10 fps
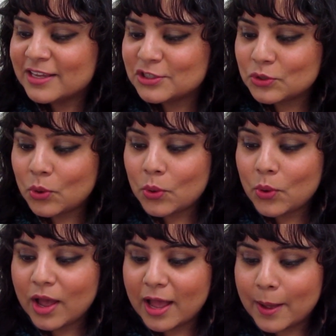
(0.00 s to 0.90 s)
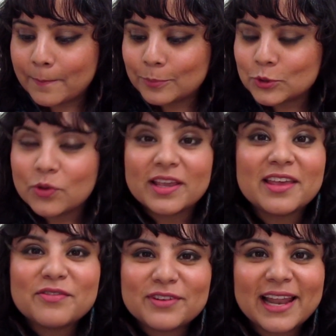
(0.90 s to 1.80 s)
So so a
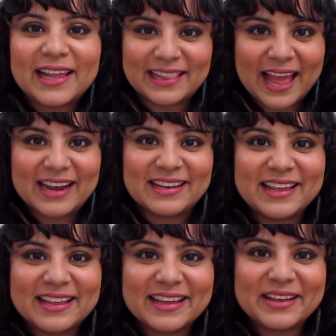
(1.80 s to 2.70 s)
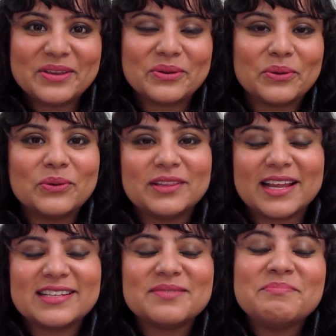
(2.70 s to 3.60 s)
gift like that, you know, that